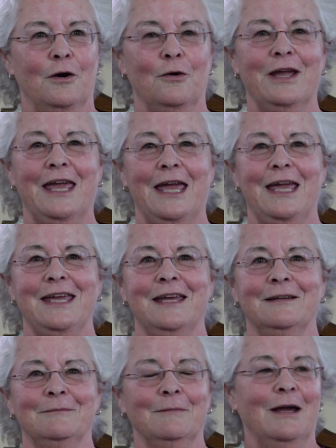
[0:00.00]

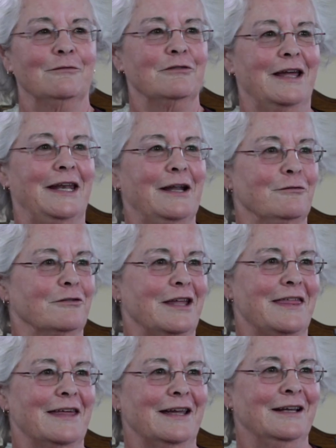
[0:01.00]
okay, I've read
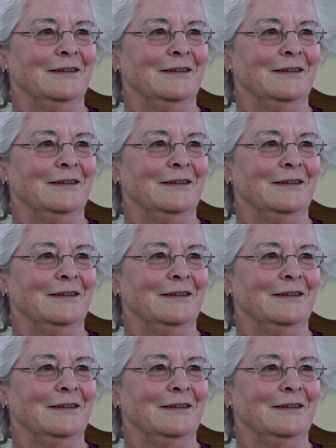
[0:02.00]
everything.